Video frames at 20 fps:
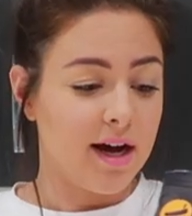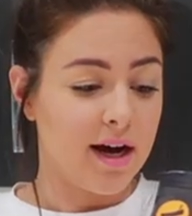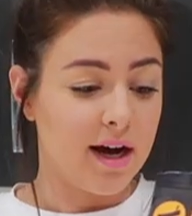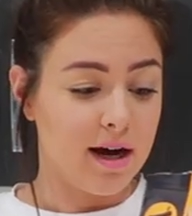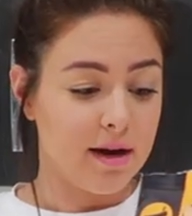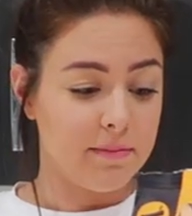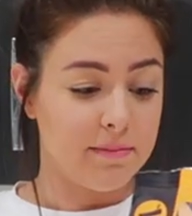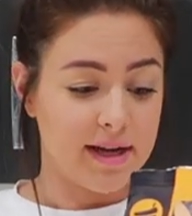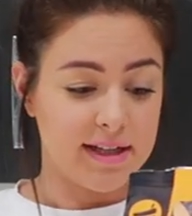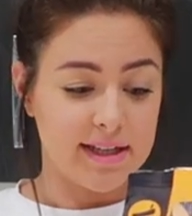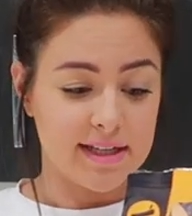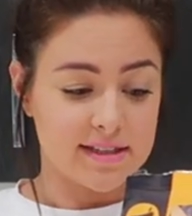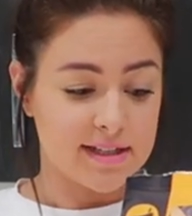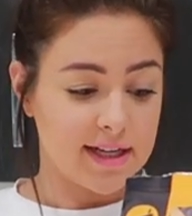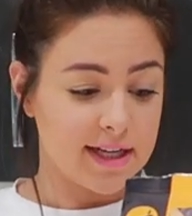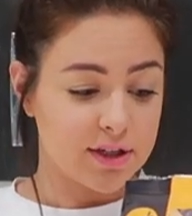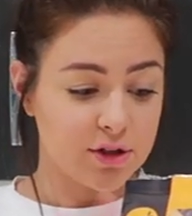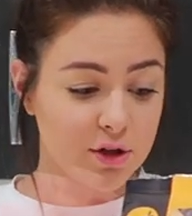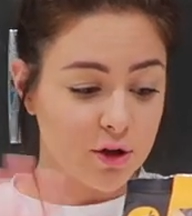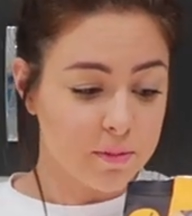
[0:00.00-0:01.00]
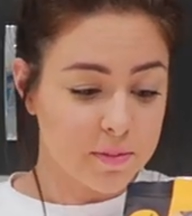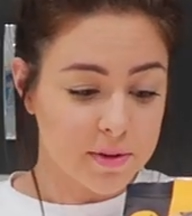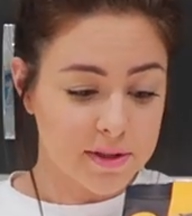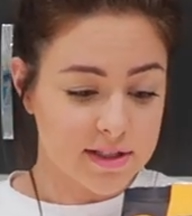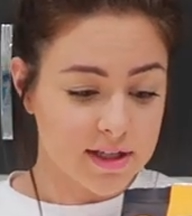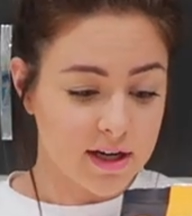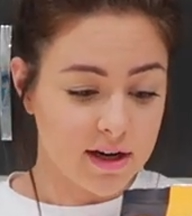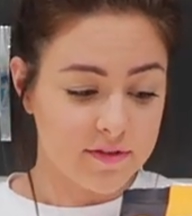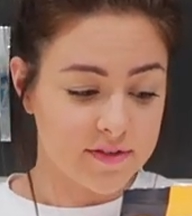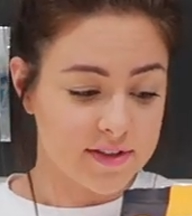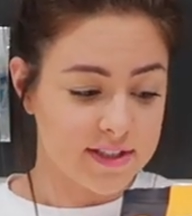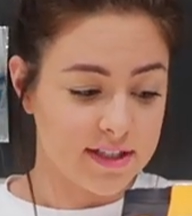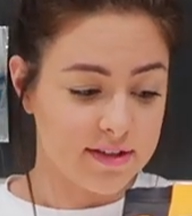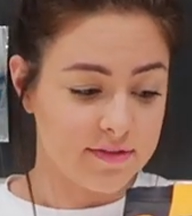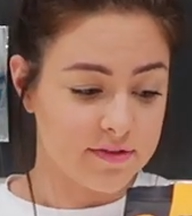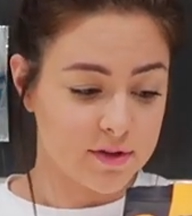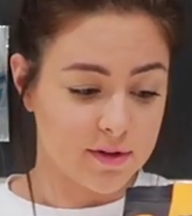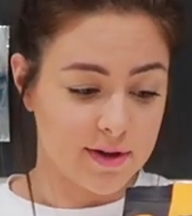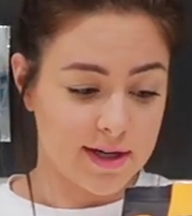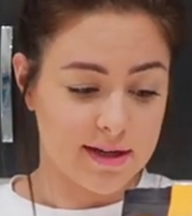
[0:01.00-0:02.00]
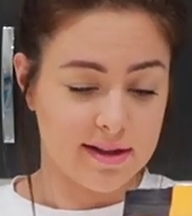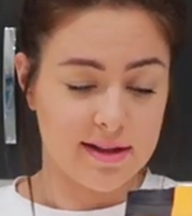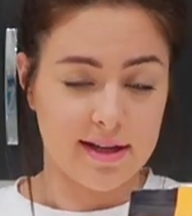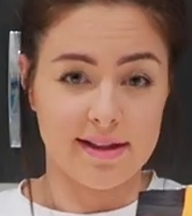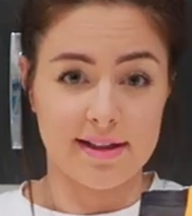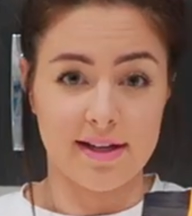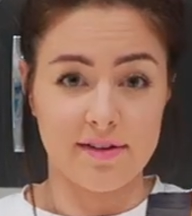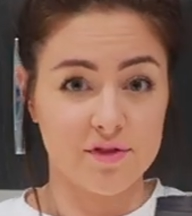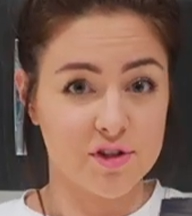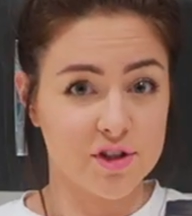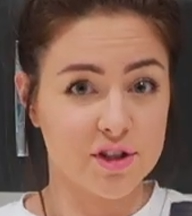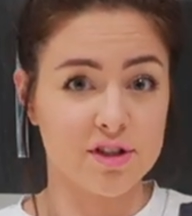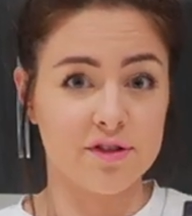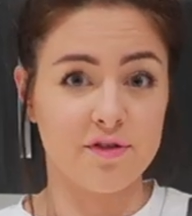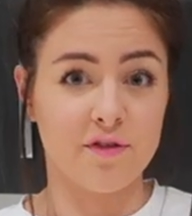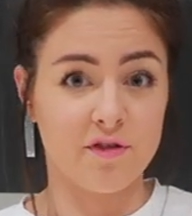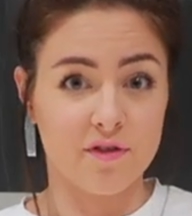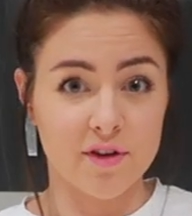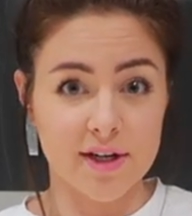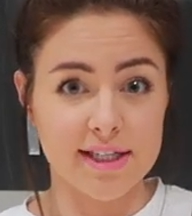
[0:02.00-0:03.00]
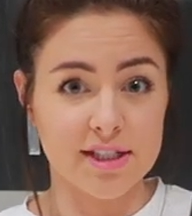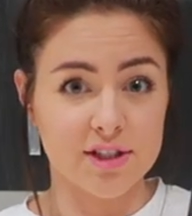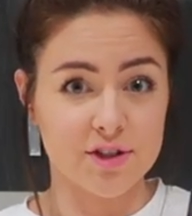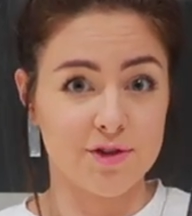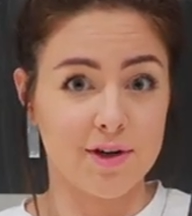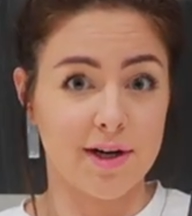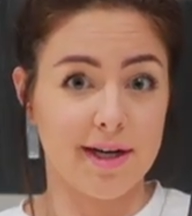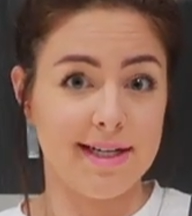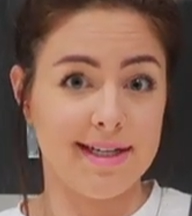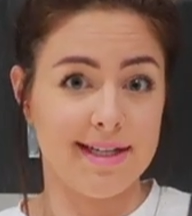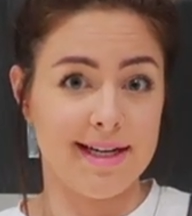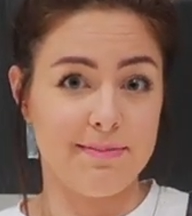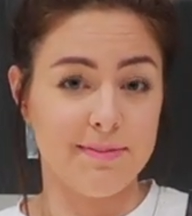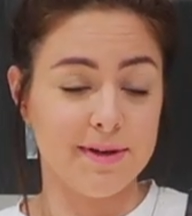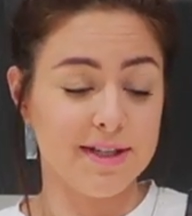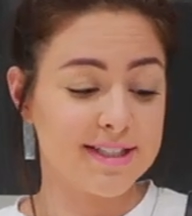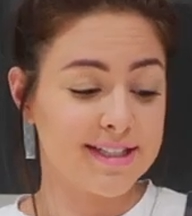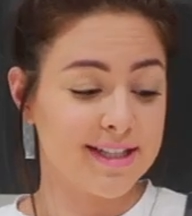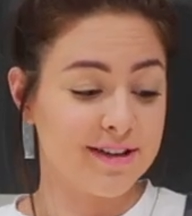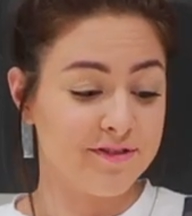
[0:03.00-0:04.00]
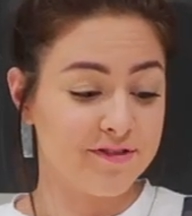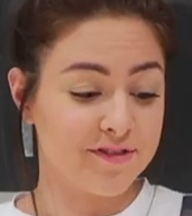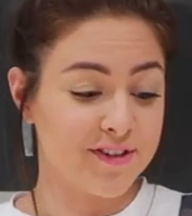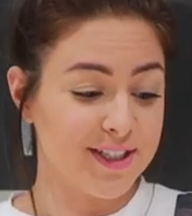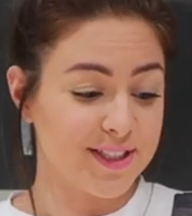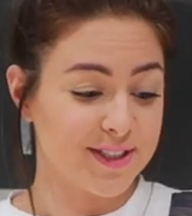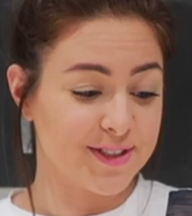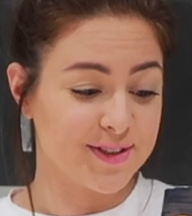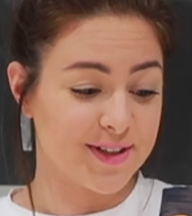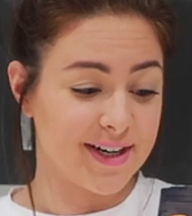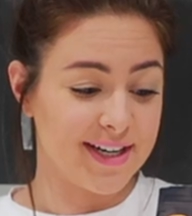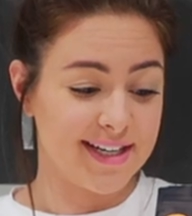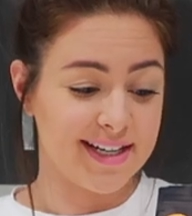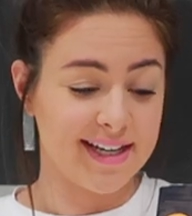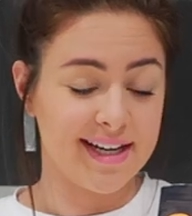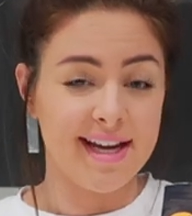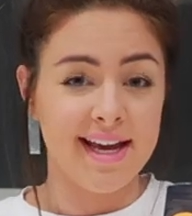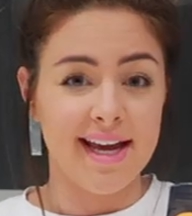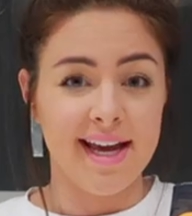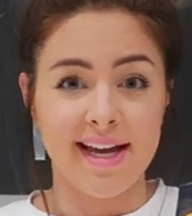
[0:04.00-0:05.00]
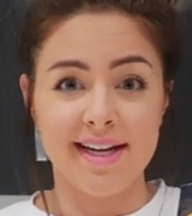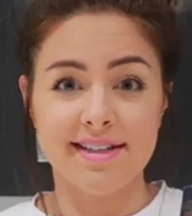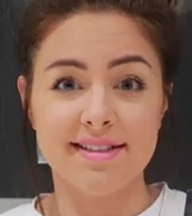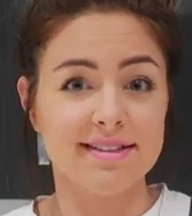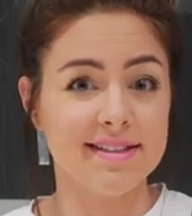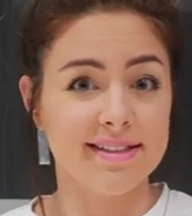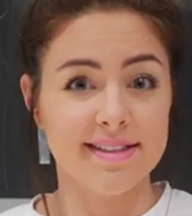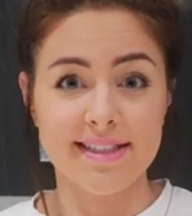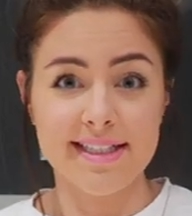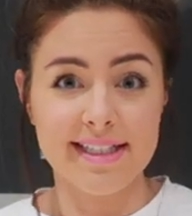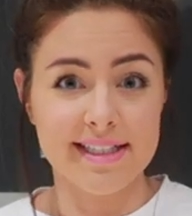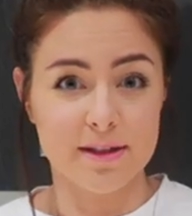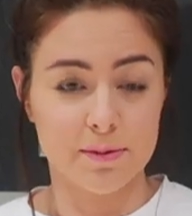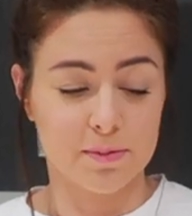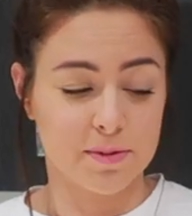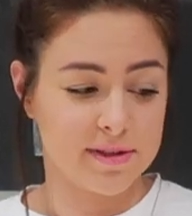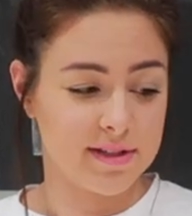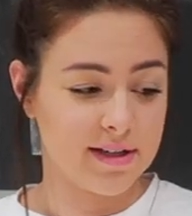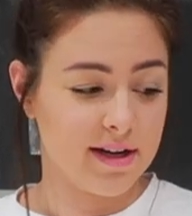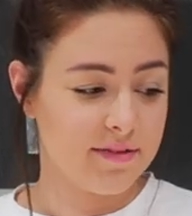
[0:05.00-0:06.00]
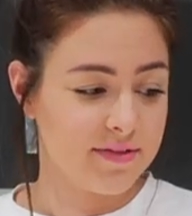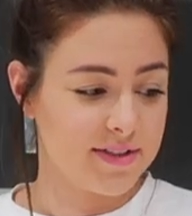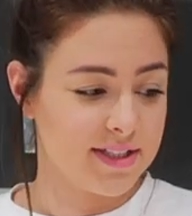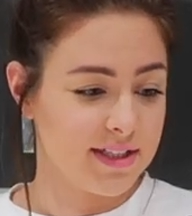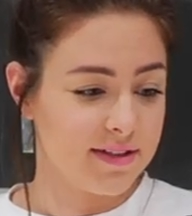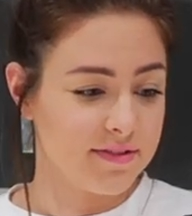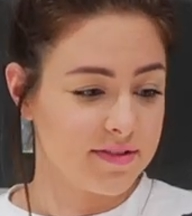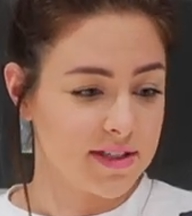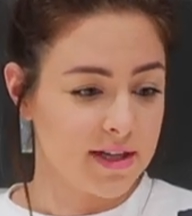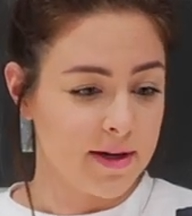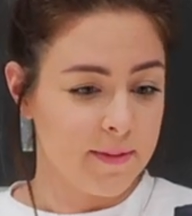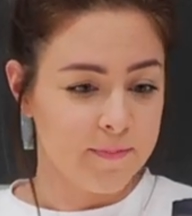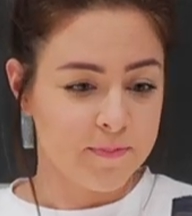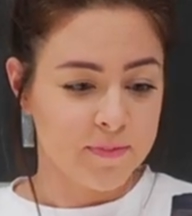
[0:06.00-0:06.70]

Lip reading: And there's like no preservatives or anything. They've just freeze dried it. And because they freeze dried it, it doesn't need the preservatives.